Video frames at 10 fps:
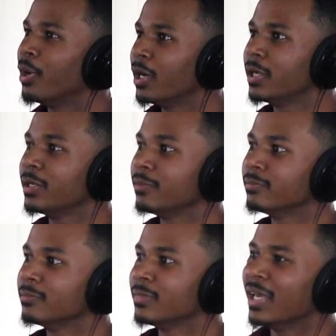but
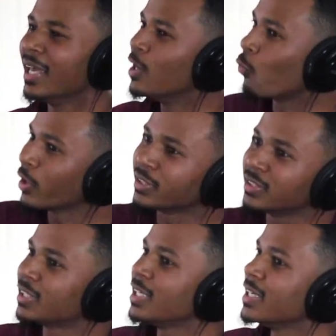it
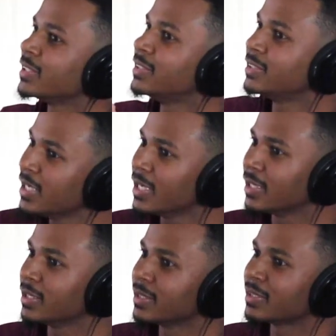wasn't to the extent
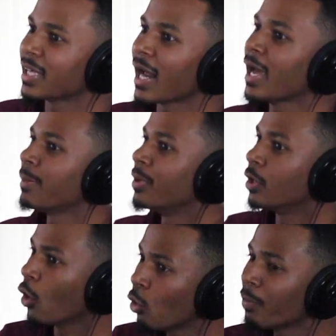that I had
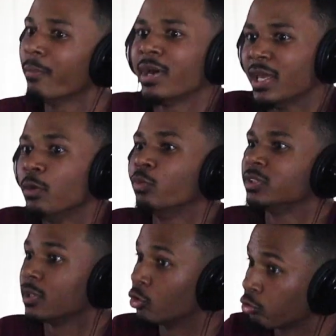been hoping, but it
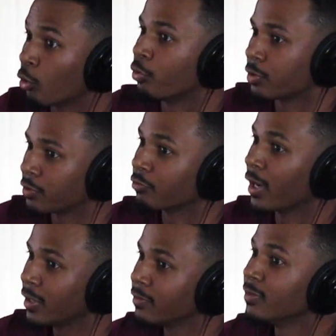was growth,
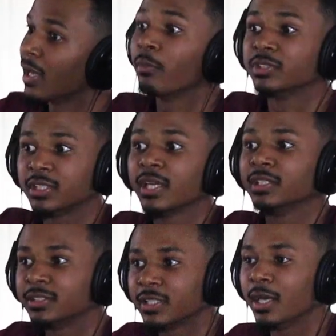right? I was
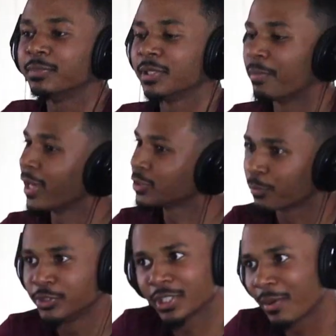taking steps. And Pastor
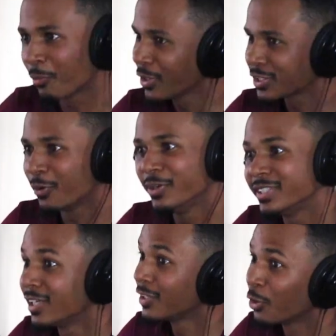preached a couple weeks ago. He
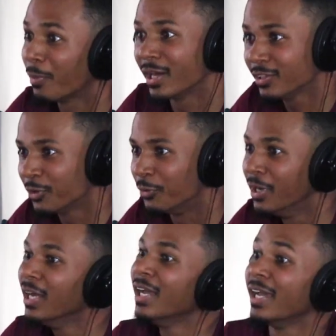said, little by little
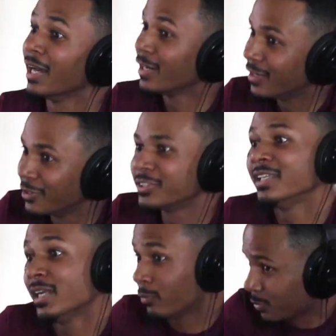and I didn't
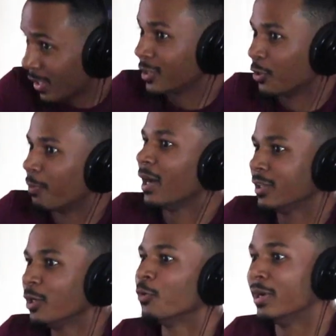understand. That was my little by
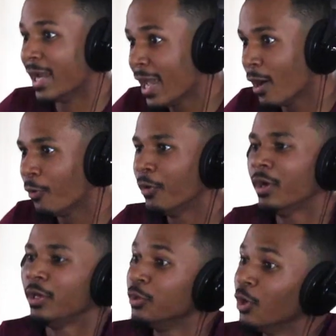little, and now
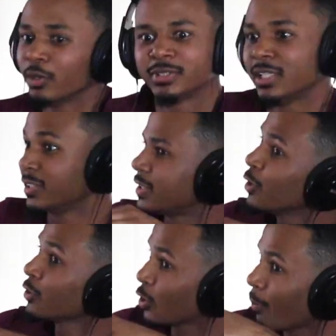you know what I'm saying. It's
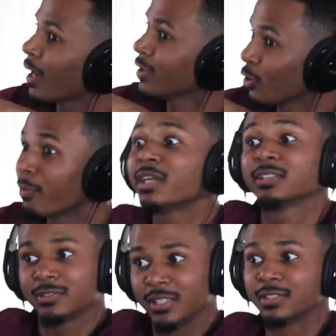still little by little, but
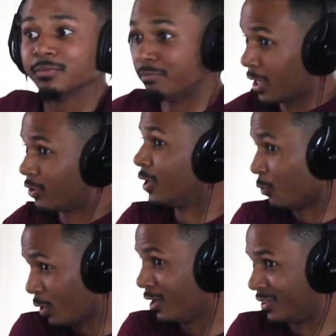it's it's better than
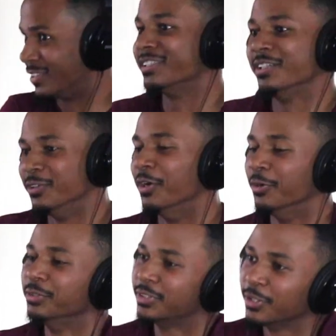it was. Yeah, you
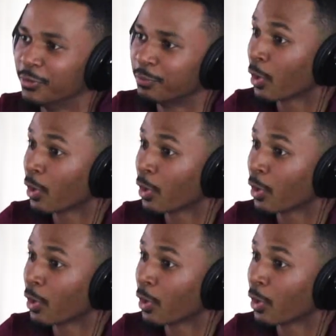know, yeah, so